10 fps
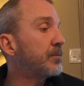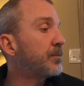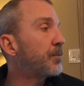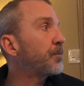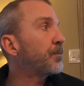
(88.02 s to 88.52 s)

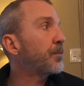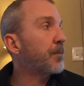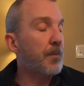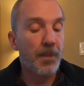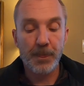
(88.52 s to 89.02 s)
I took
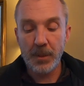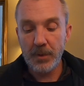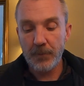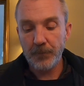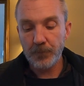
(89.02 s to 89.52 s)
Rodriguez, too.
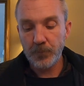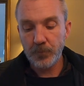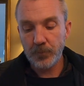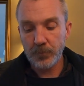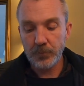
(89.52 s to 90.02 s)
I think he's
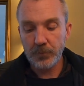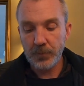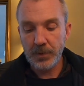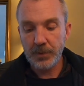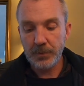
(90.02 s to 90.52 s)
vicious.
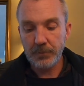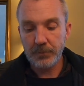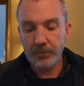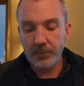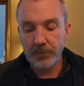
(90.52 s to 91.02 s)
He looks
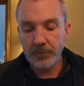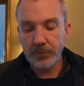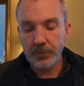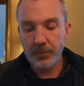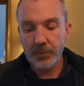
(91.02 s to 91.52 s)
vicious to
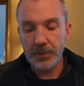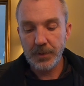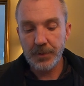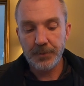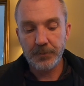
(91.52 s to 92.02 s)
me. I think
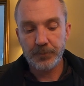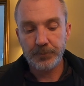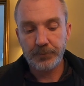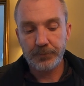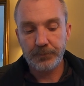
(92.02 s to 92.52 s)
it's going to be a
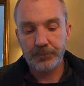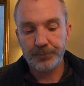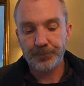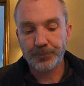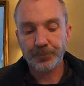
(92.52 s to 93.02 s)
heck of a fight.